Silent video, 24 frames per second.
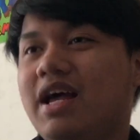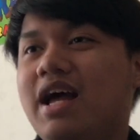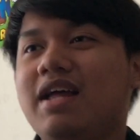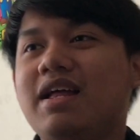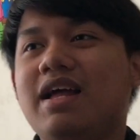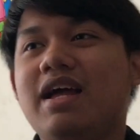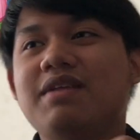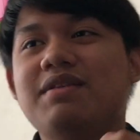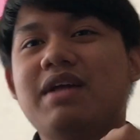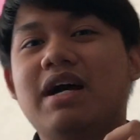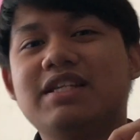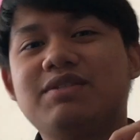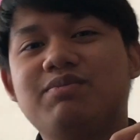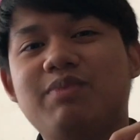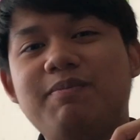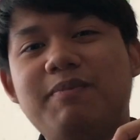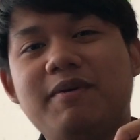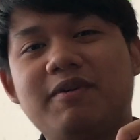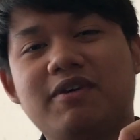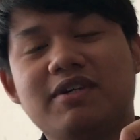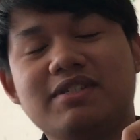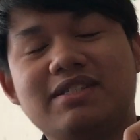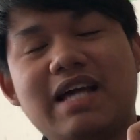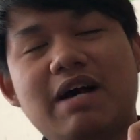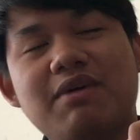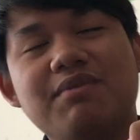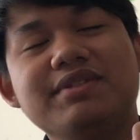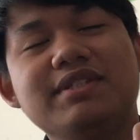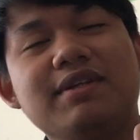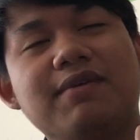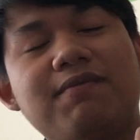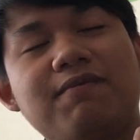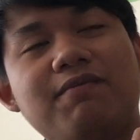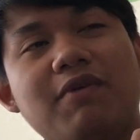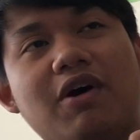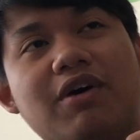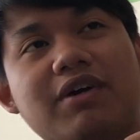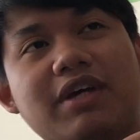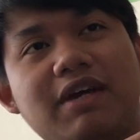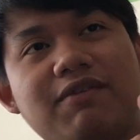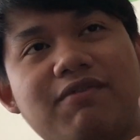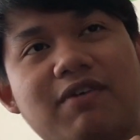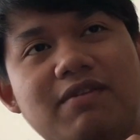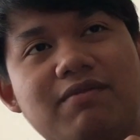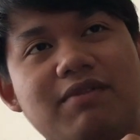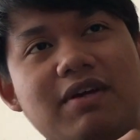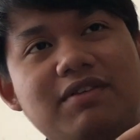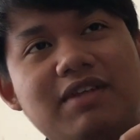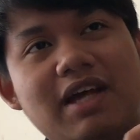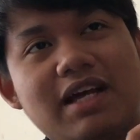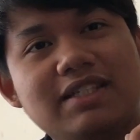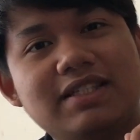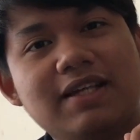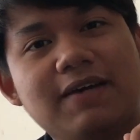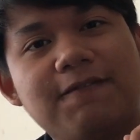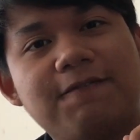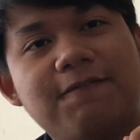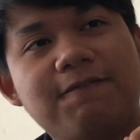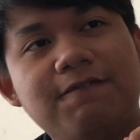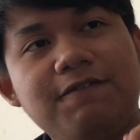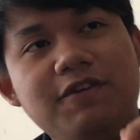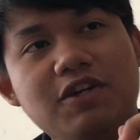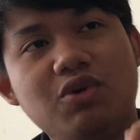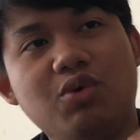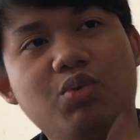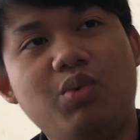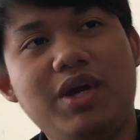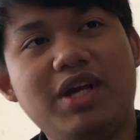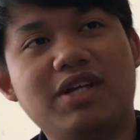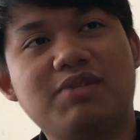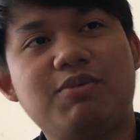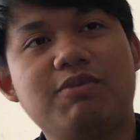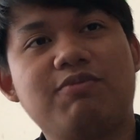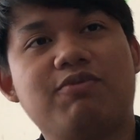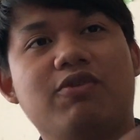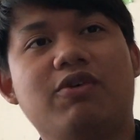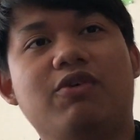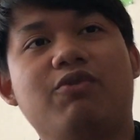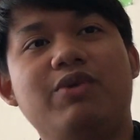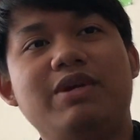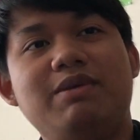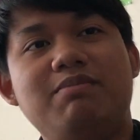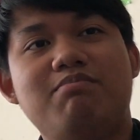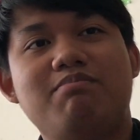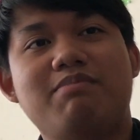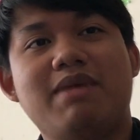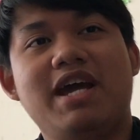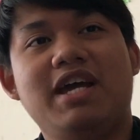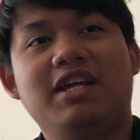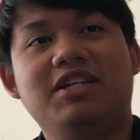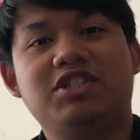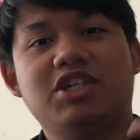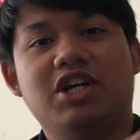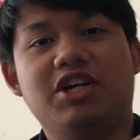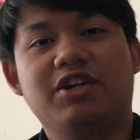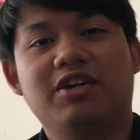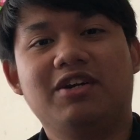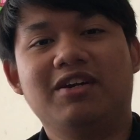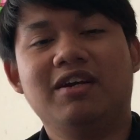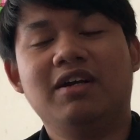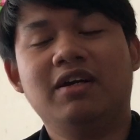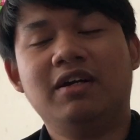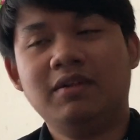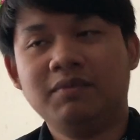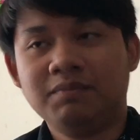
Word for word: And that's because that was a, okay, fun fact, that's a few weeks before we met each other.